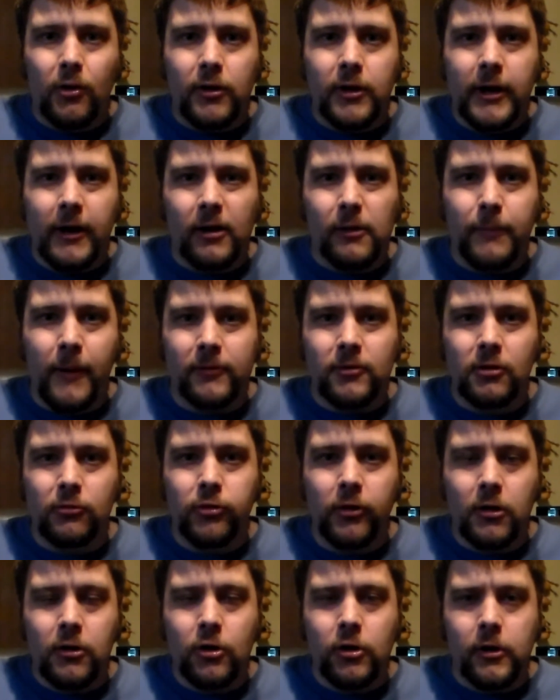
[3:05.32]
So yeah,
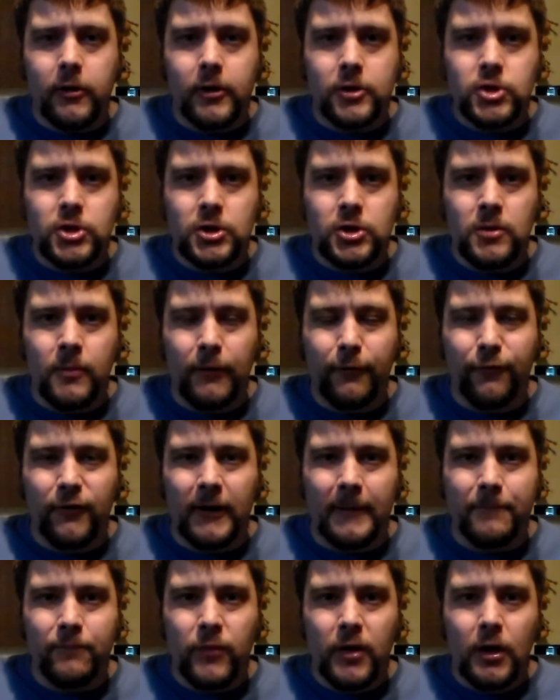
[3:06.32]
Spectre looks good. It should be
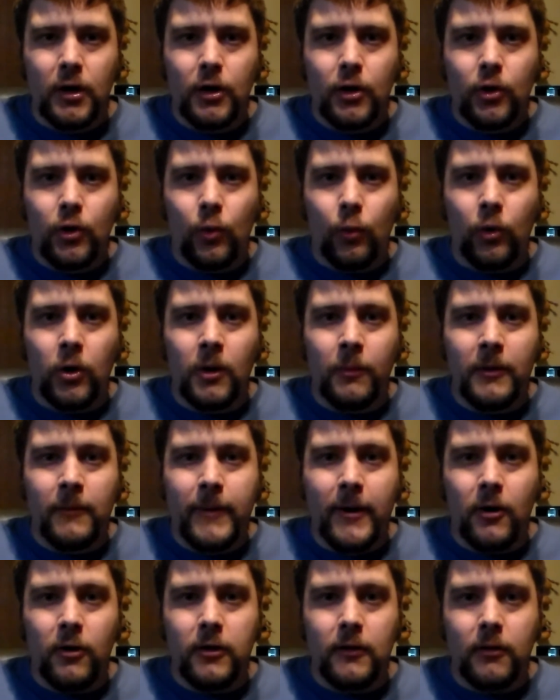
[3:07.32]
fun. Will it
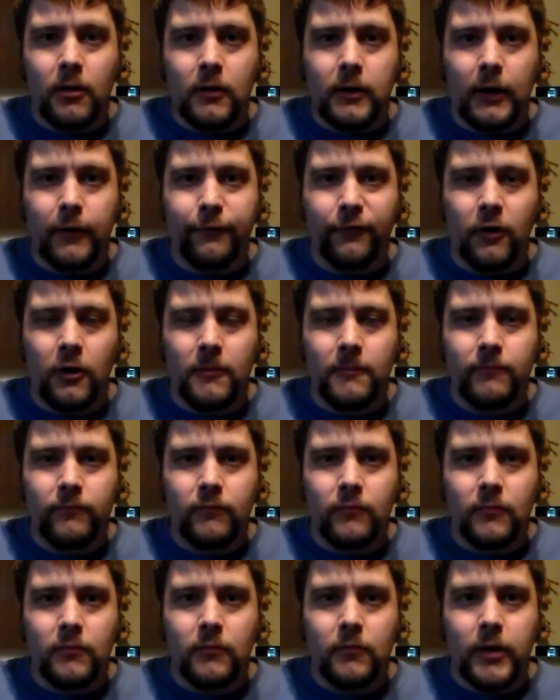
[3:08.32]
be better than
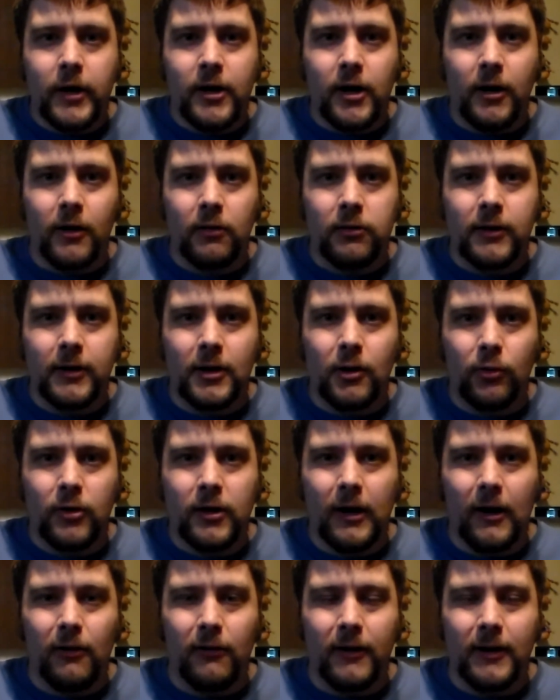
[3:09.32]
Skyfall? I honestly
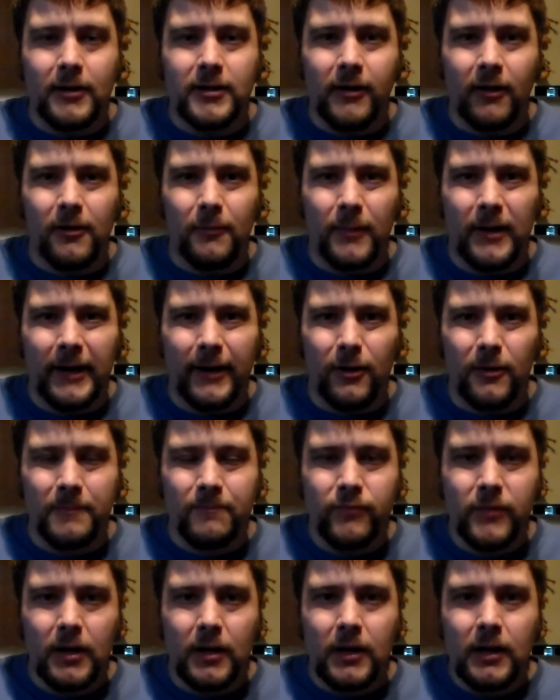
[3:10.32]
don't care. It doesn't
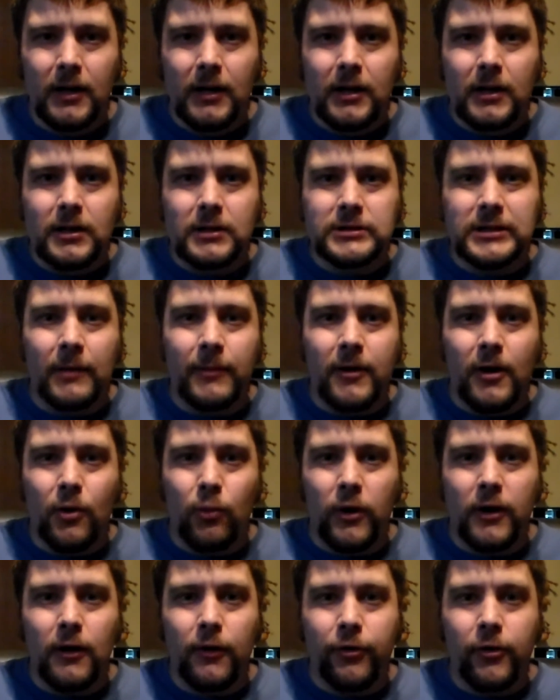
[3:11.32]
matter. Let me
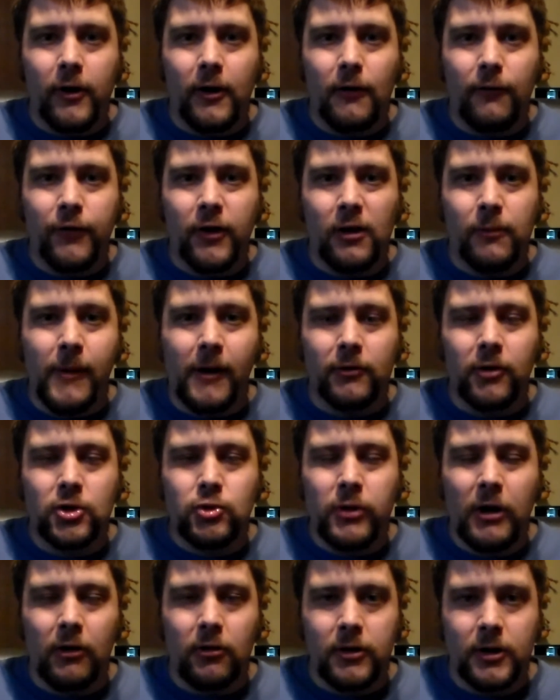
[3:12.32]
know what you thought of this
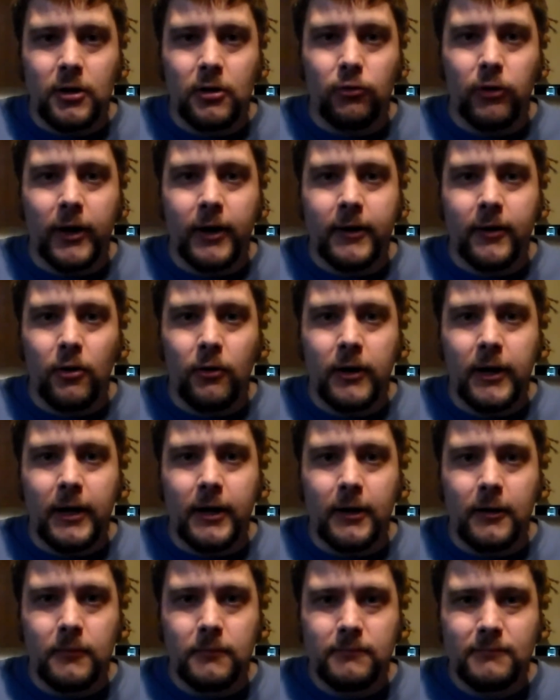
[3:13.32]
Spectre trailer. Did you like it or
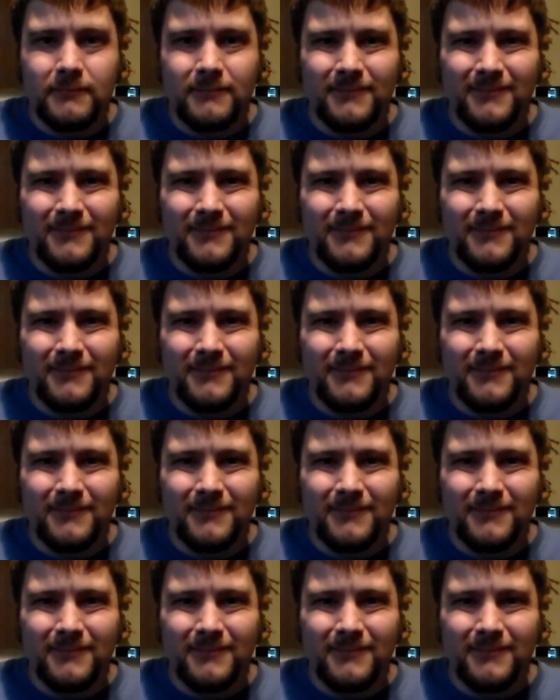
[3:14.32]
hate it?